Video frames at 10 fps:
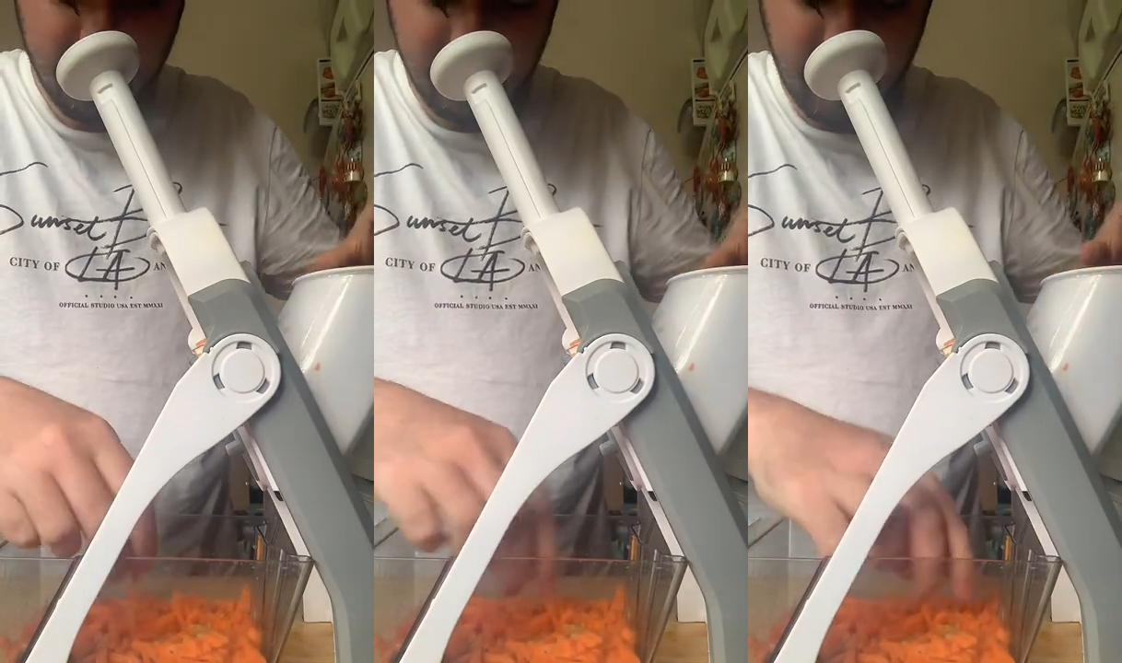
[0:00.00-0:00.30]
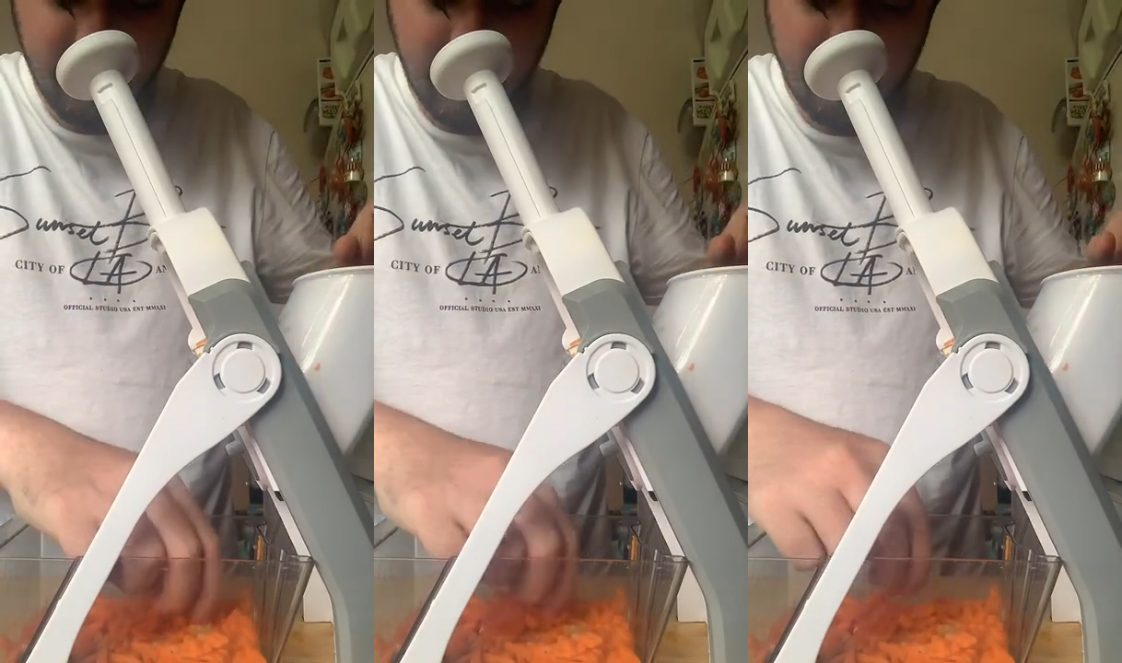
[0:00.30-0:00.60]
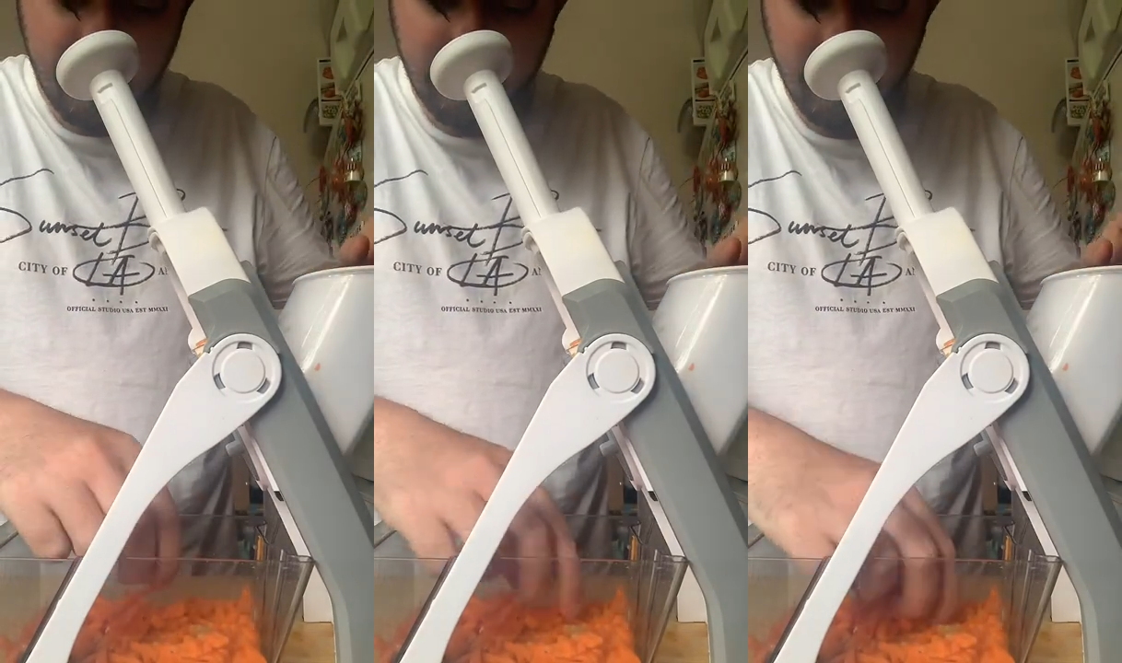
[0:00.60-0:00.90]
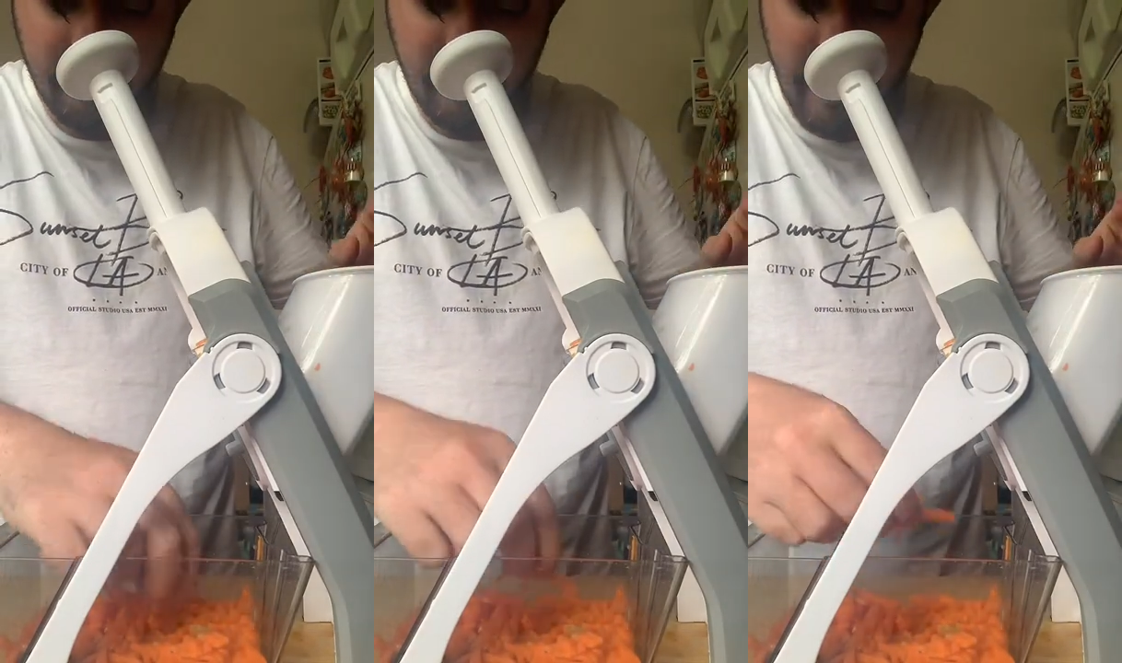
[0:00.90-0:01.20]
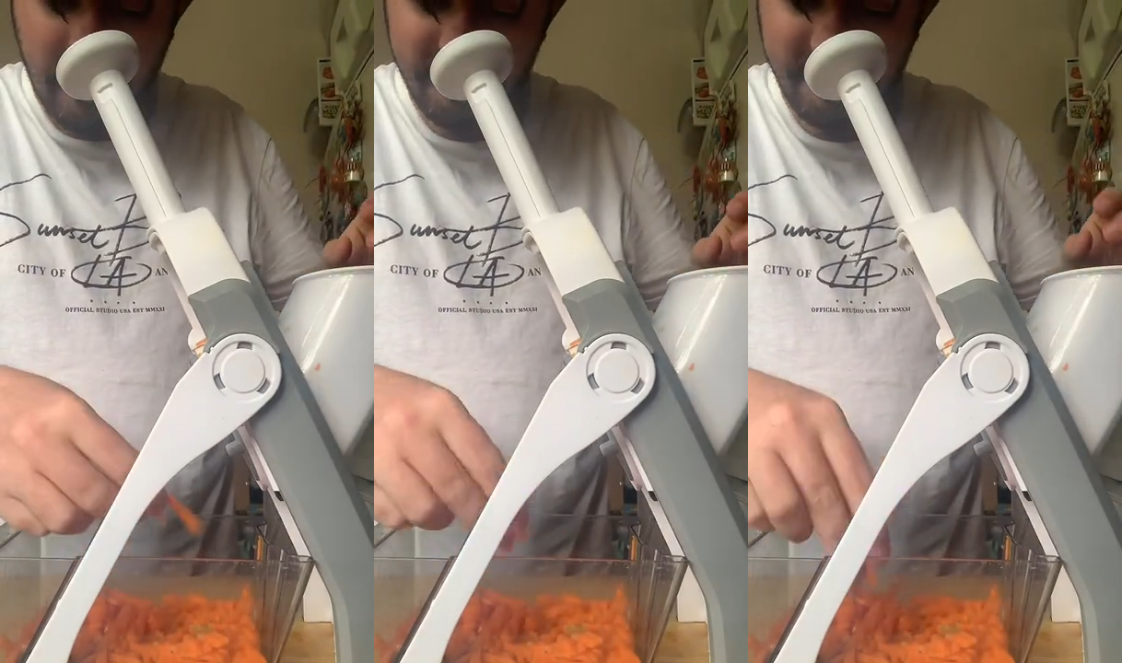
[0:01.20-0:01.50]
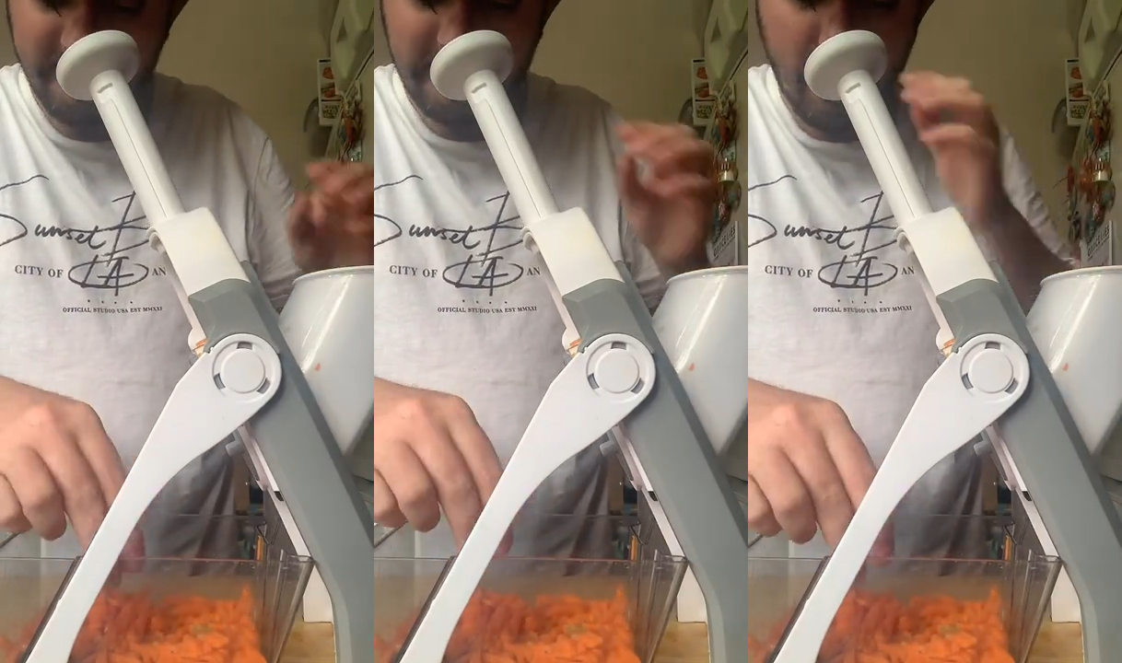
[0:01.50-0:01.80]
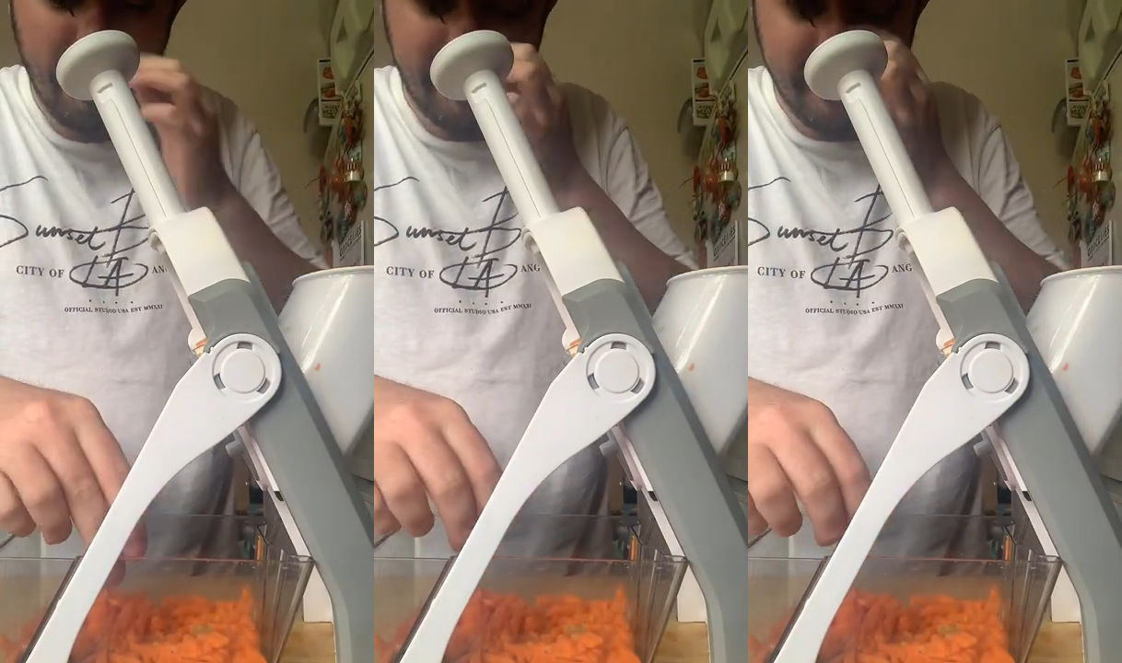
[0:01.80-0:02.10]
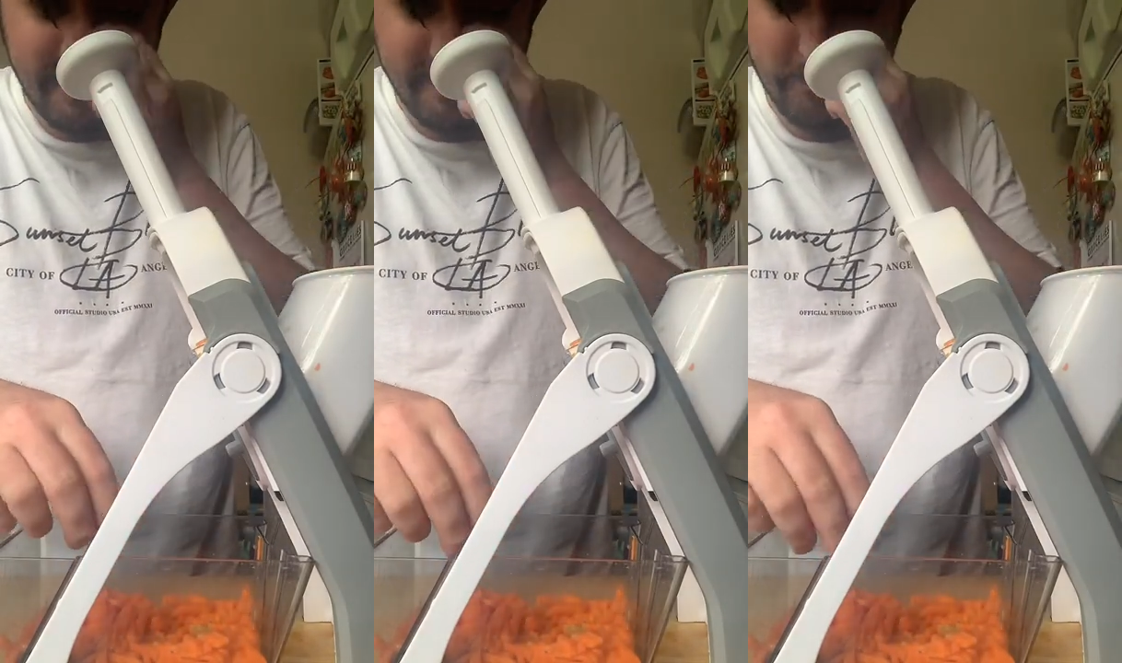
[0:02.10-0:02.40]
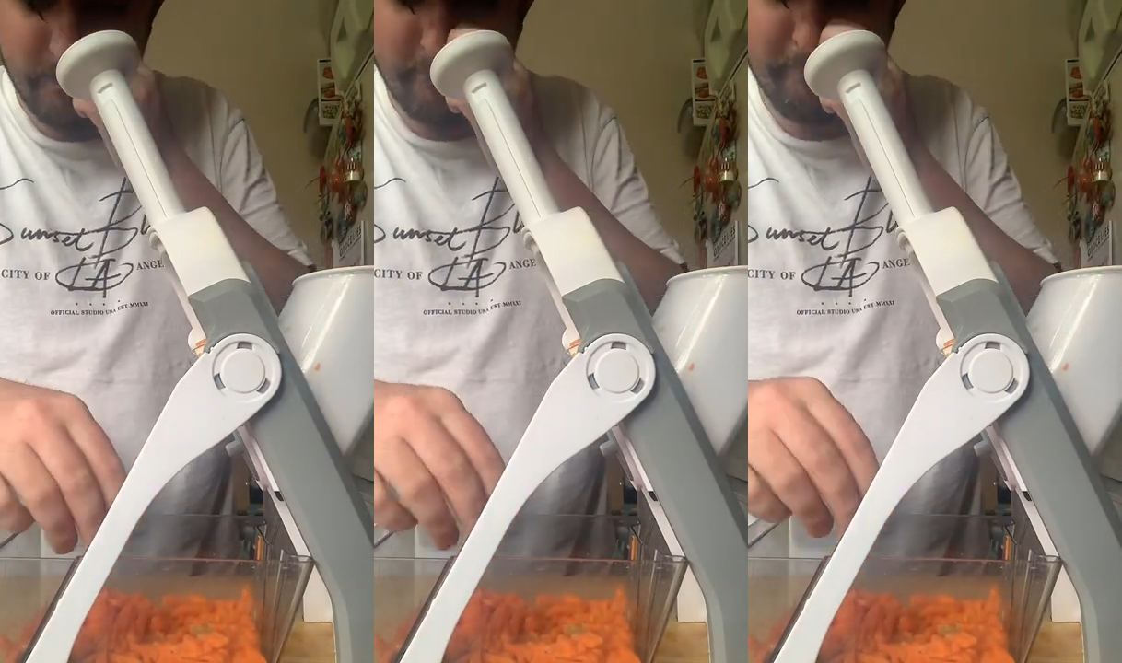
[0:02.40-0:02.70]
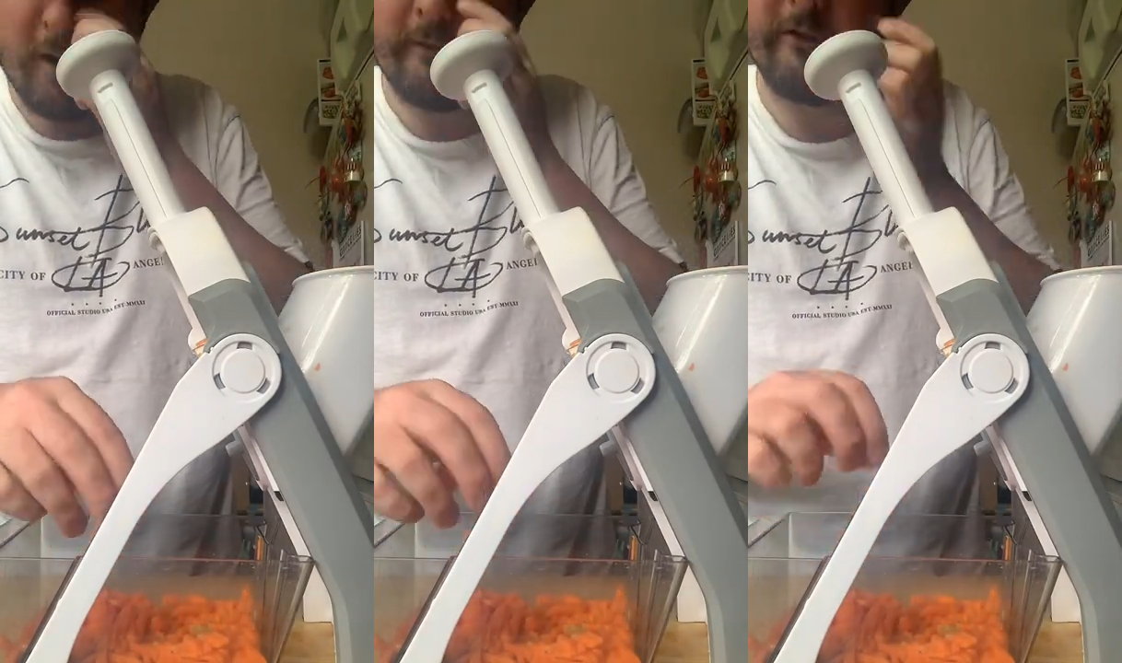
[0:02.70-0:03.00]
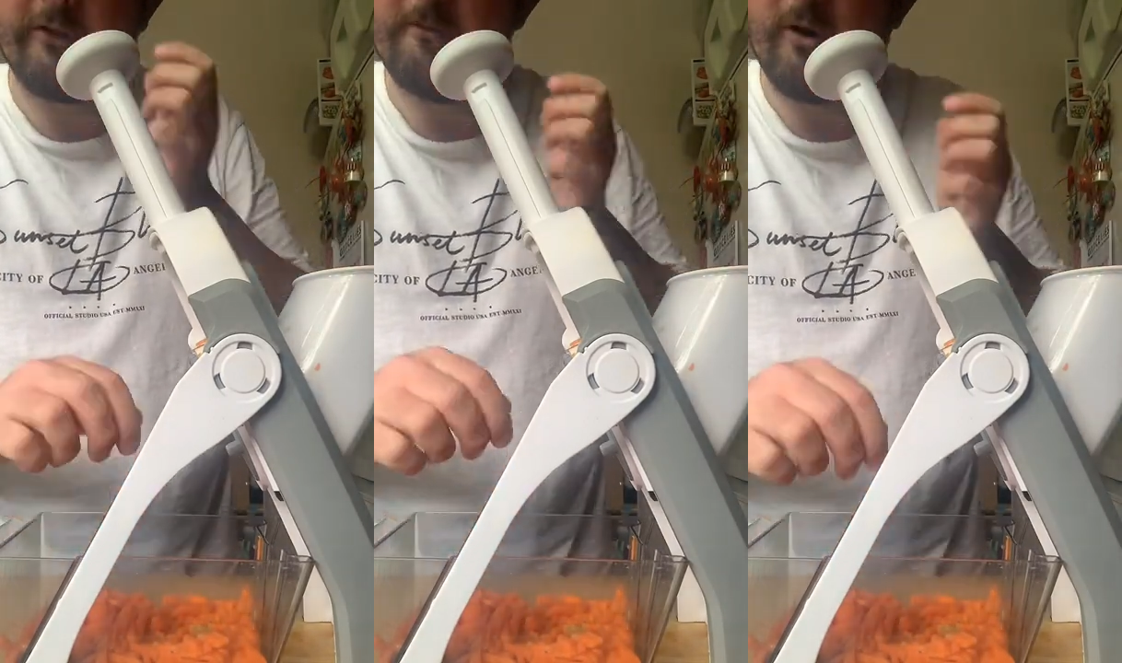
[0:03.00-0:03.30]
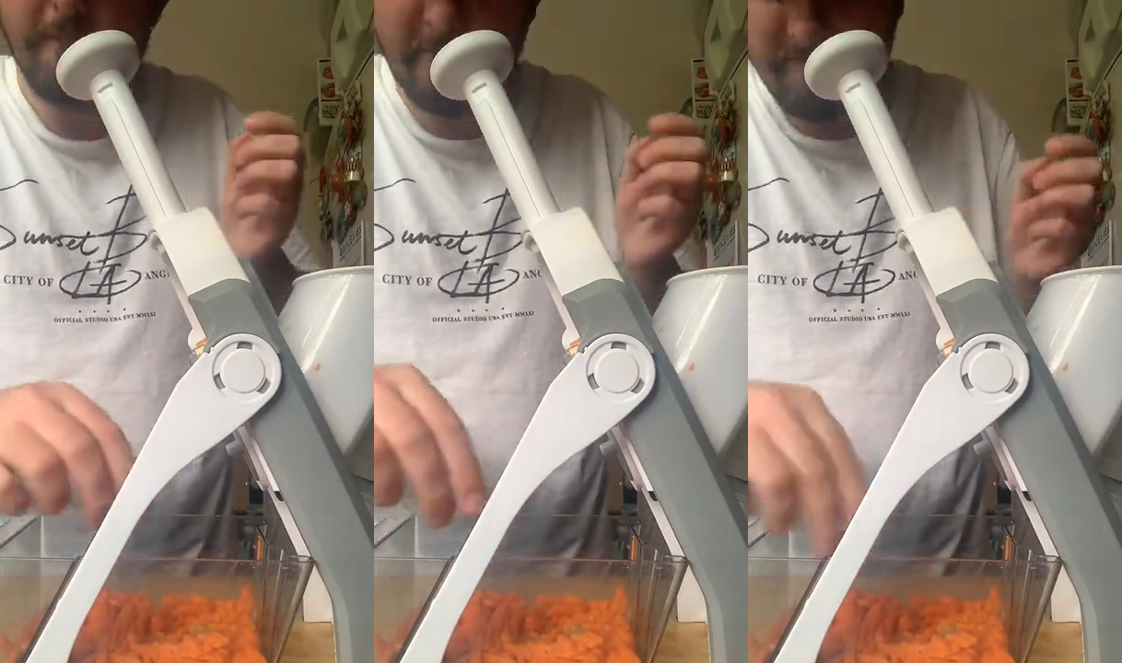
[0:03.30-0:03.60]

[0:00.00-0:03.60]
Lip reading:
Nobody's mouth can be seen.